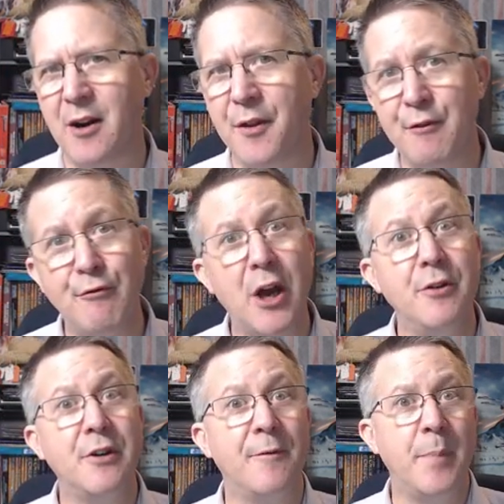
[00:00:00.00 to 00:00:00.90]
on the
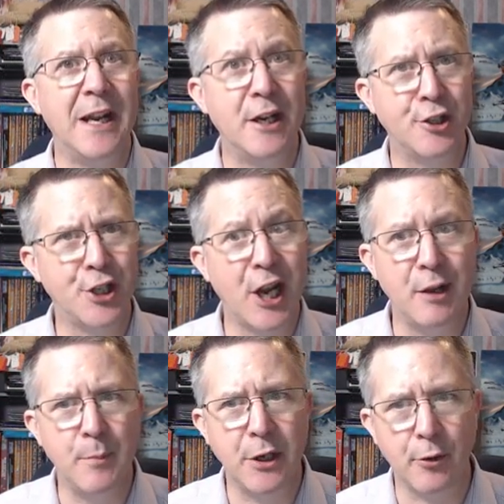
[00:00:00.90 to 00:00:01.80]
road of being a
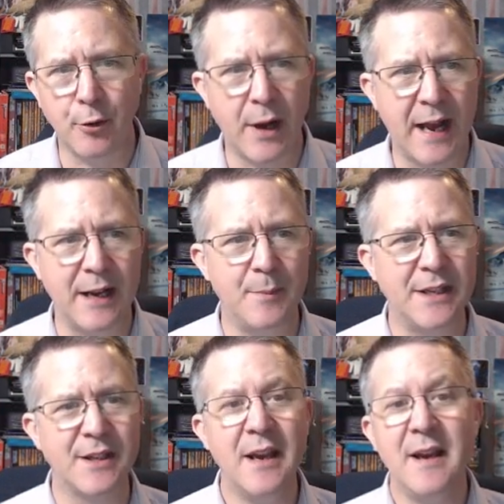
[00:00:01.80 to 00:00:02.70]
shaman or animist,